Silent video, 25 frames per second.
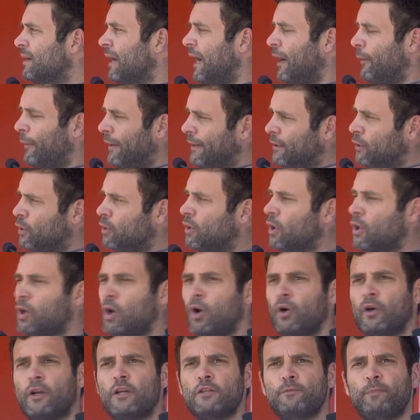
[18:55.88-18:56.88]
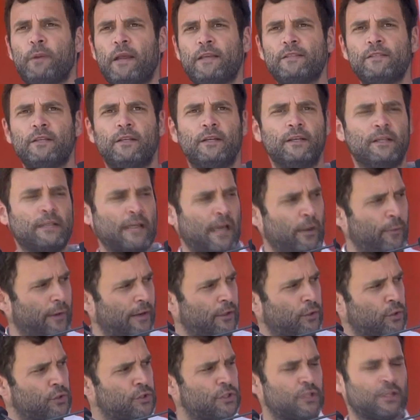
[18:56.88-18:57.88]
I went to the Congress President, I went
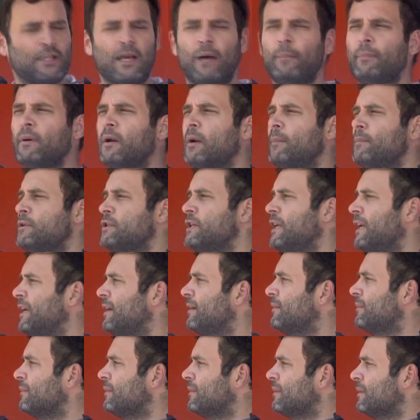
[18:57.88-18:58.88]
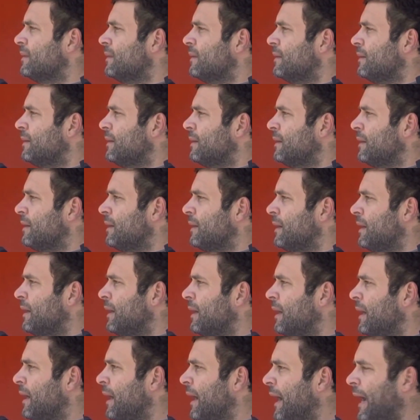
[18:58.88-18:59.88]
to Chidambaram ji,
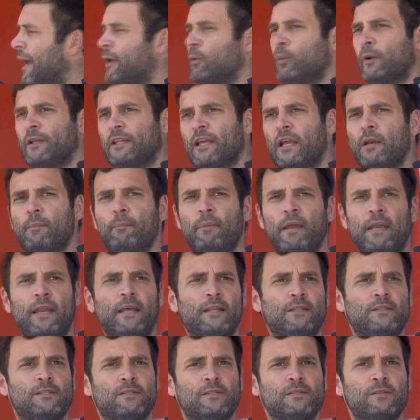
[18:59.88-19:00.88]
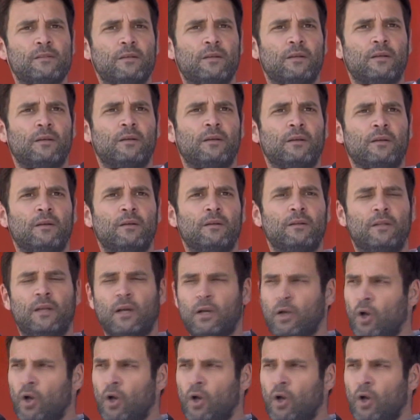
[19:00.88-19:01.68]
and within minutes the